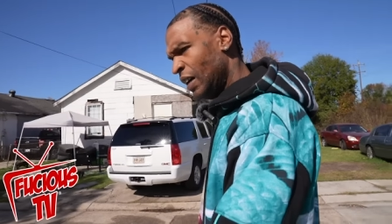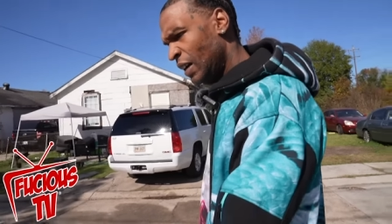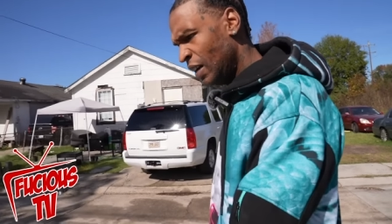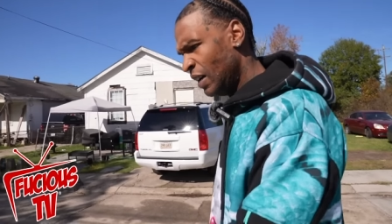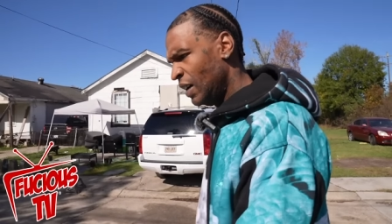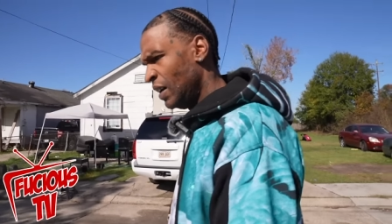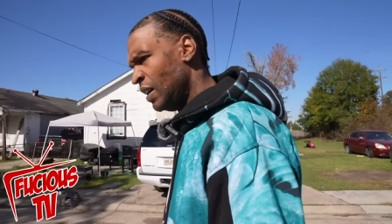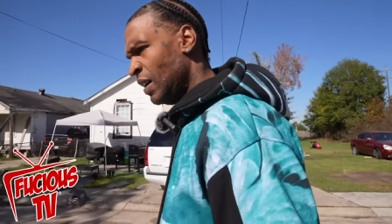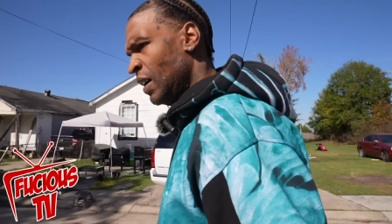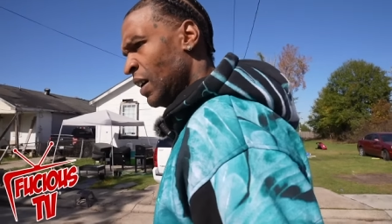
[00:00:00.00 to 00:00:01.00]
he he did
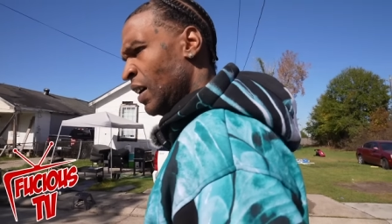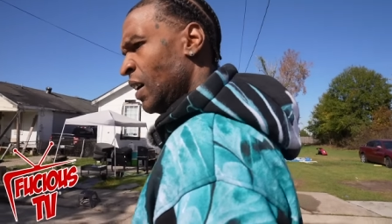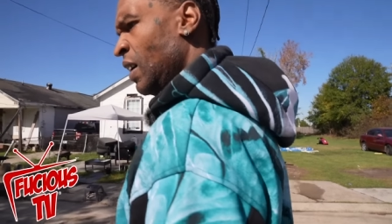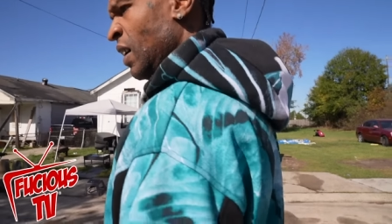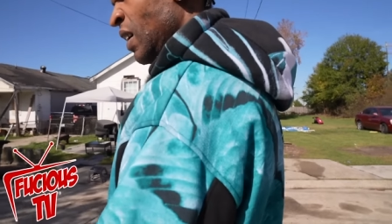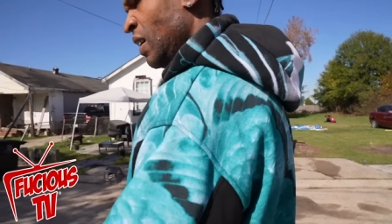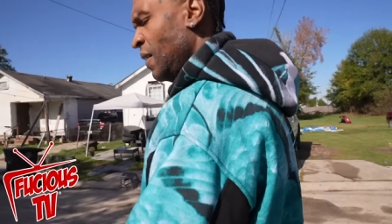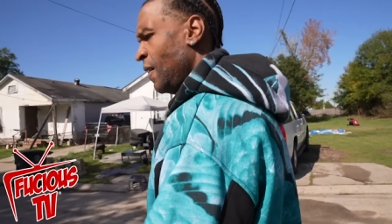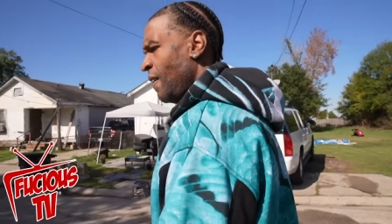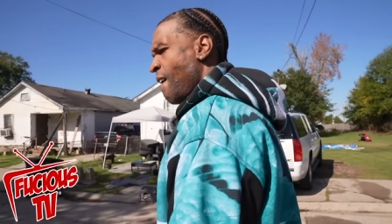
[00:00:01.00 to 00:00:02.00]
he said something about
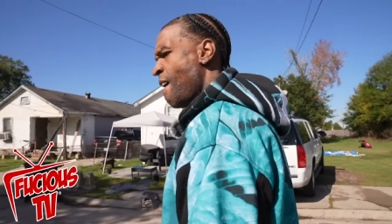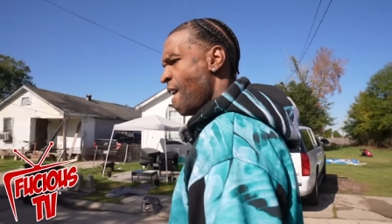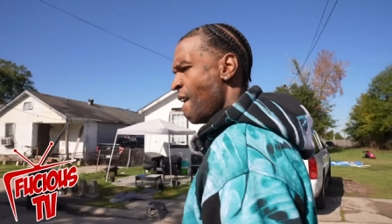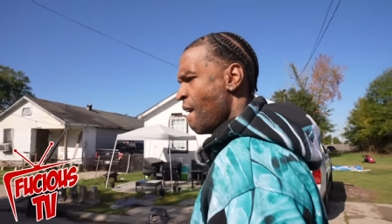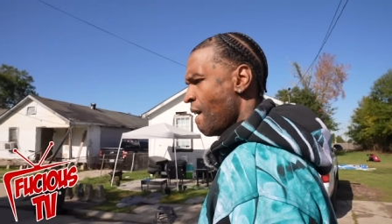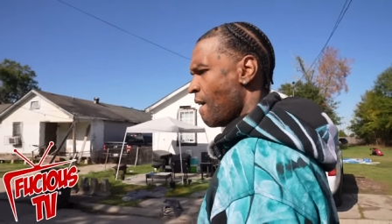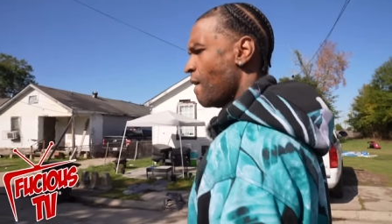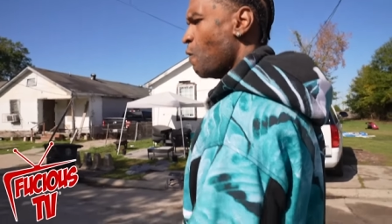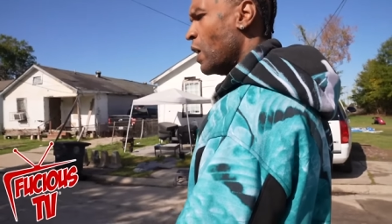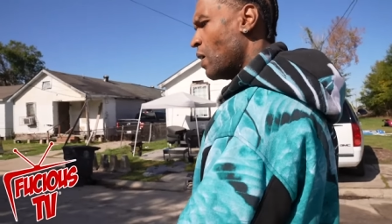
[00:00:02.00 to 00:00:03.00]
Kevin Gates that
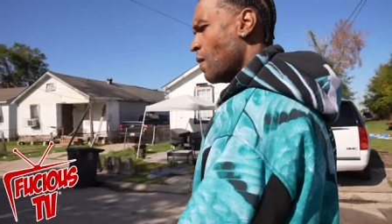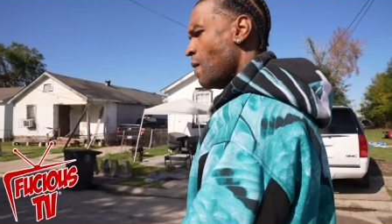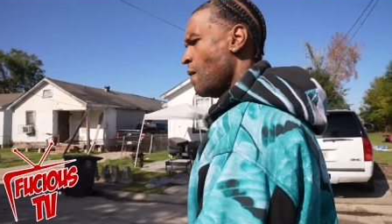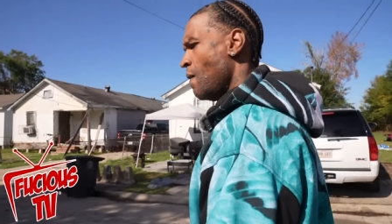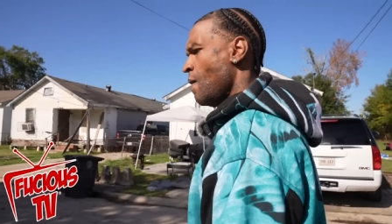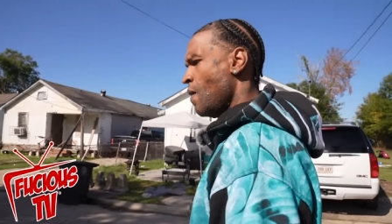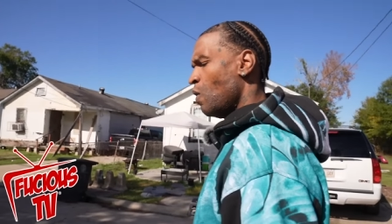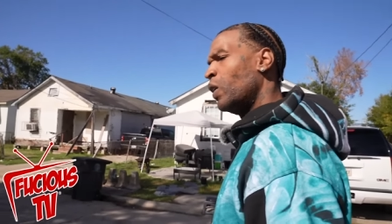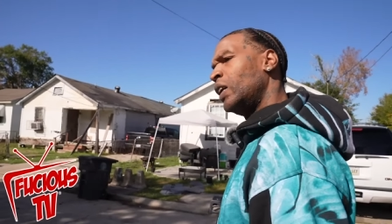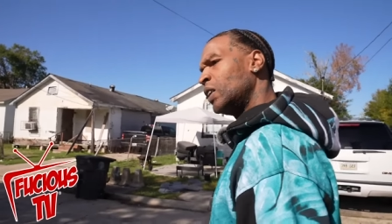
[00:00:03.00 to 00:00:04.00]
what, went real viral. What
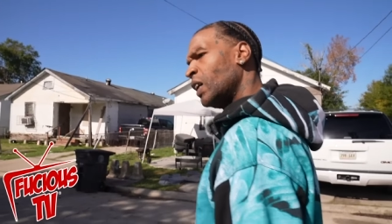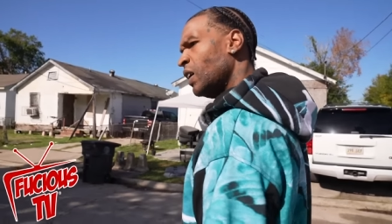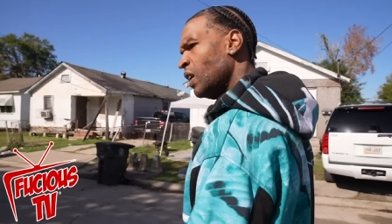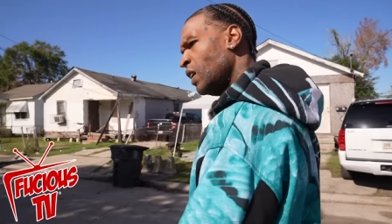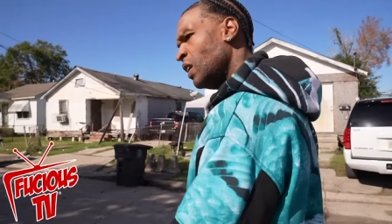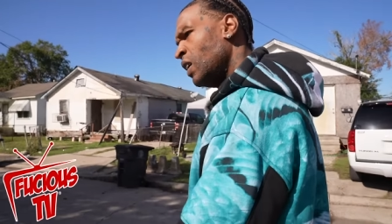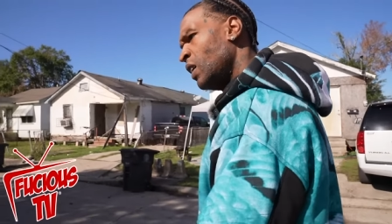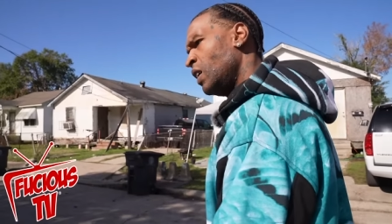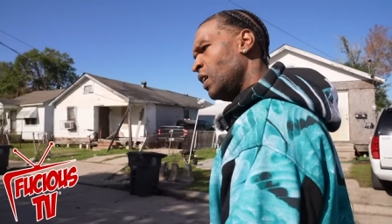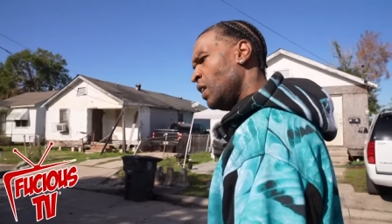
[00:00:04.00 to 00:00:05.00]
did he say? Back in the day, he
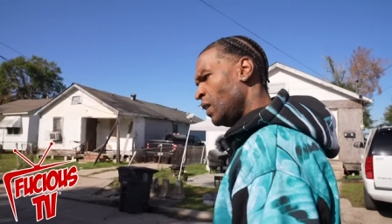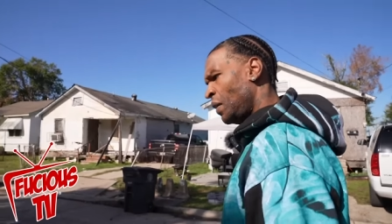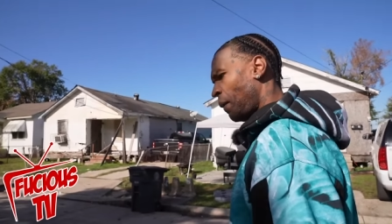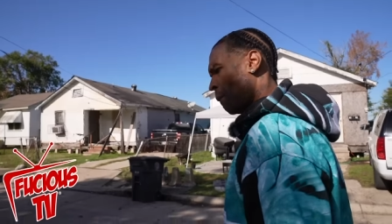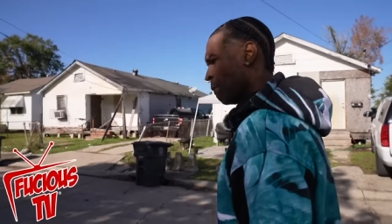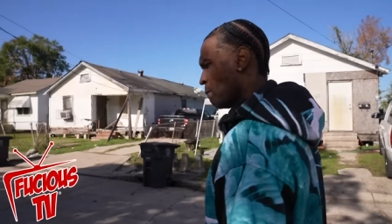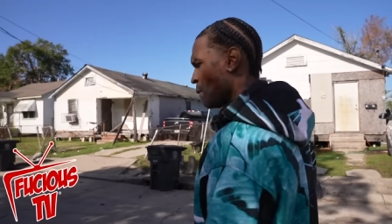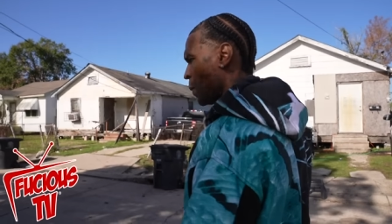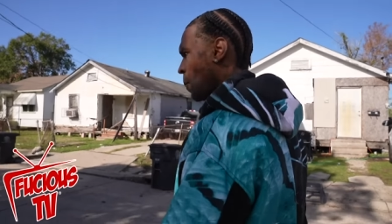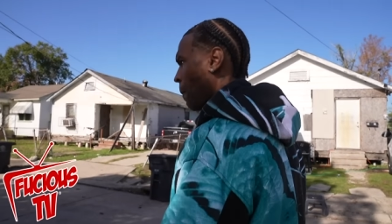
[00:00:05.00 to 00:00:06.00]
said that
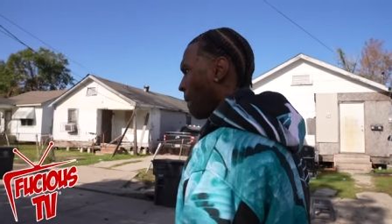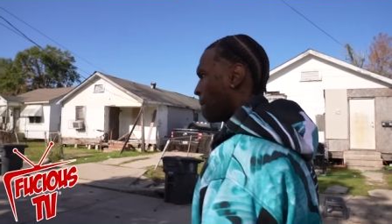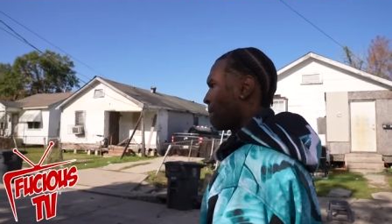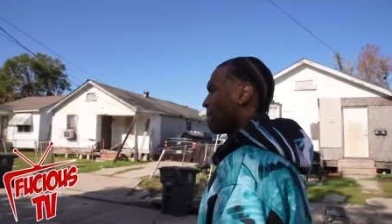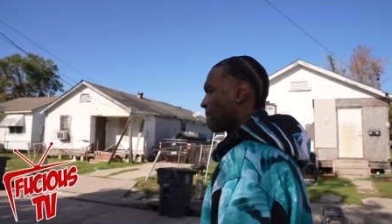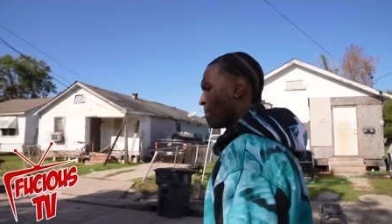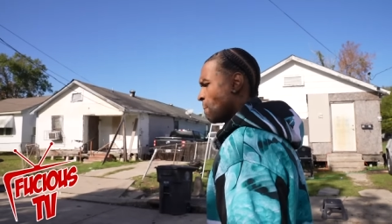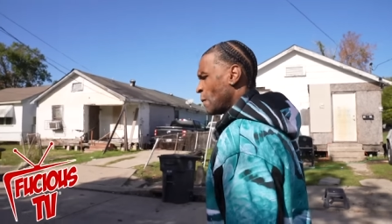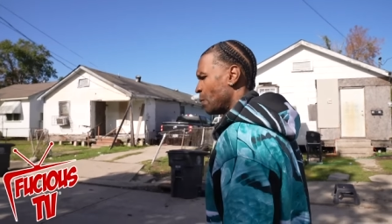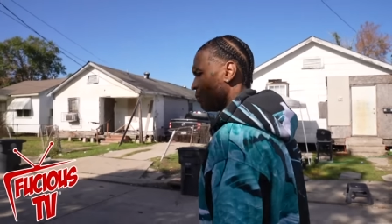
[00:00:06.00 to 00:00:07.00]
uh, Kevin Gates
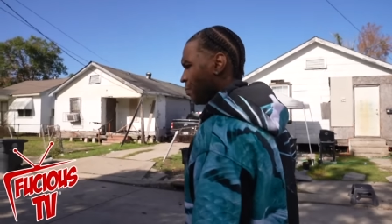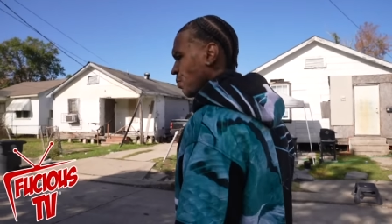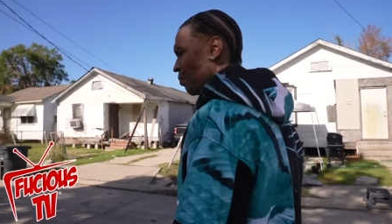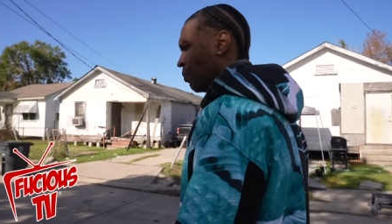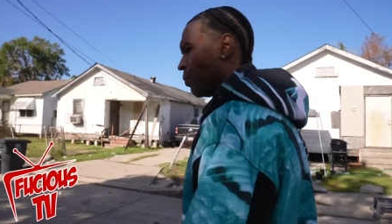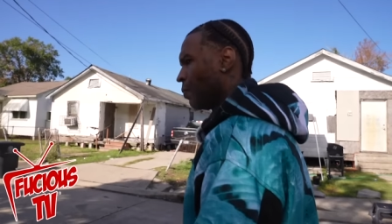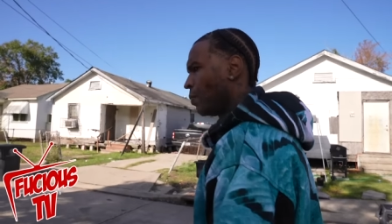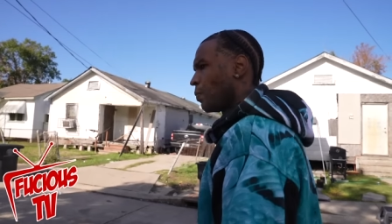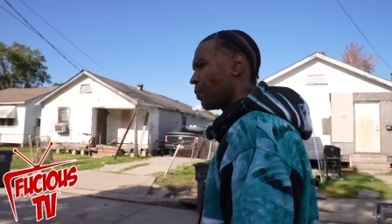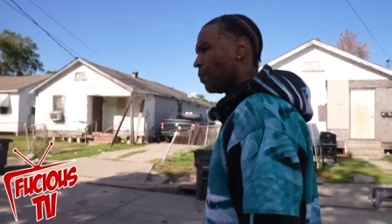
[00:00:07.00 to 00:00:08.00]
caught a body before
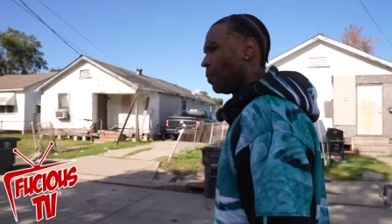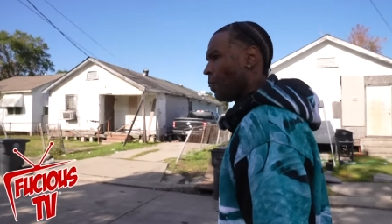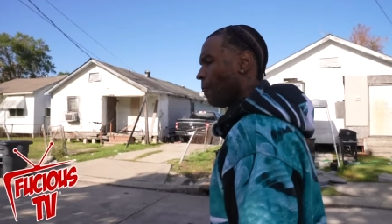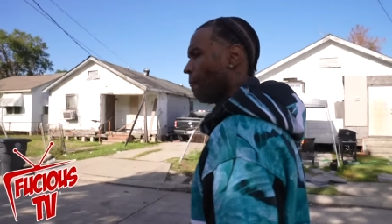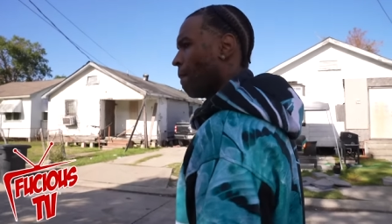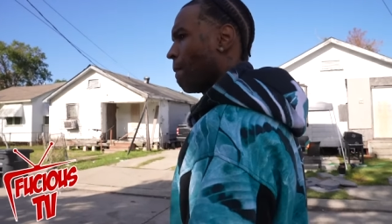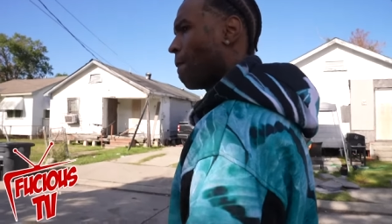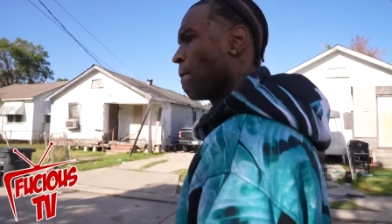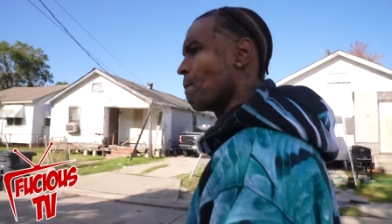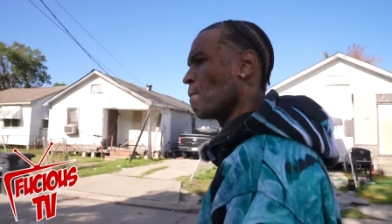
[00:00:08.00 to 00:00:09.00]
his uh,
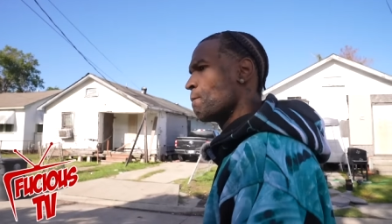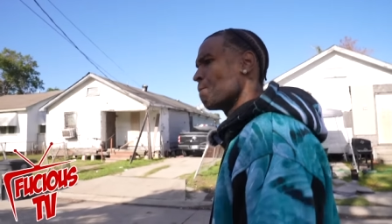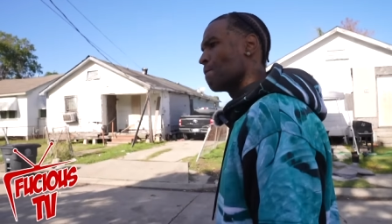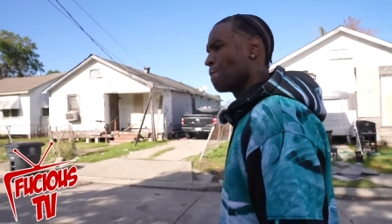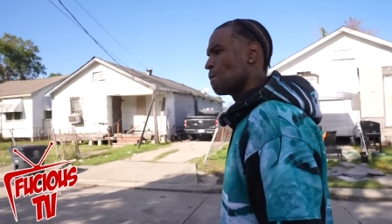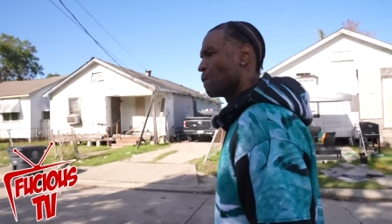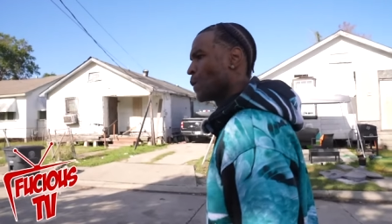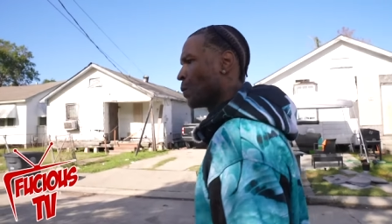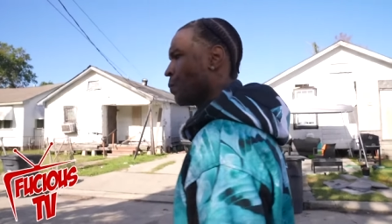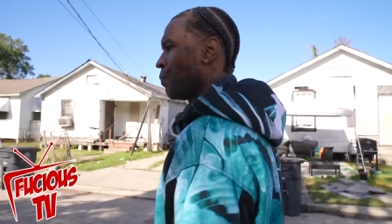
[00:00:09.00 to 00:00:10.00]
before he got
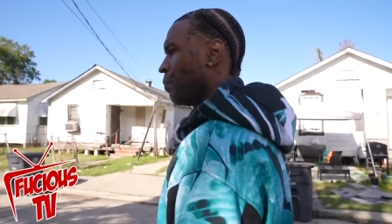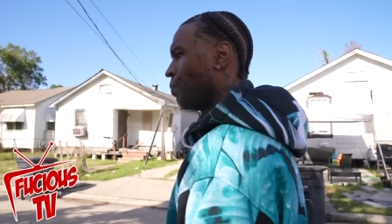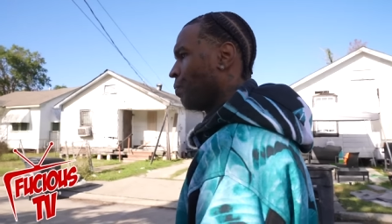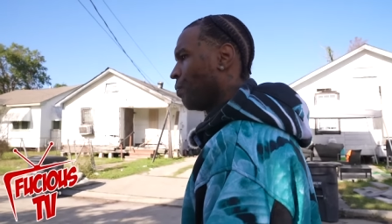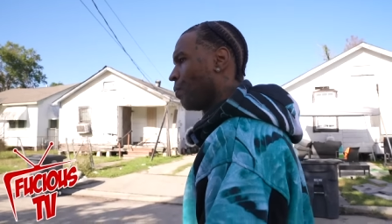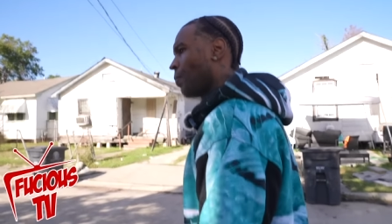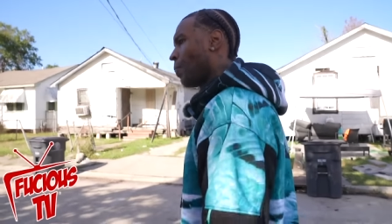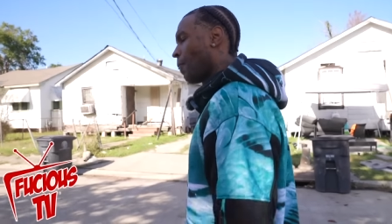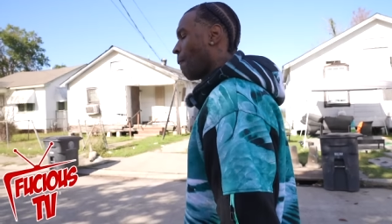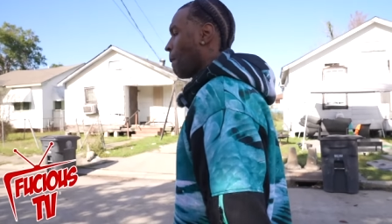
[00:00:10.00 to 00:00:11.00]
on. It
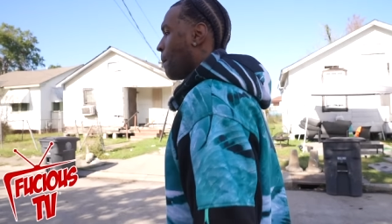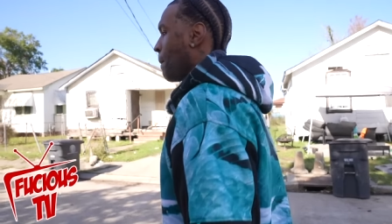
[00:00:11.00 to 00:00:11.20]
went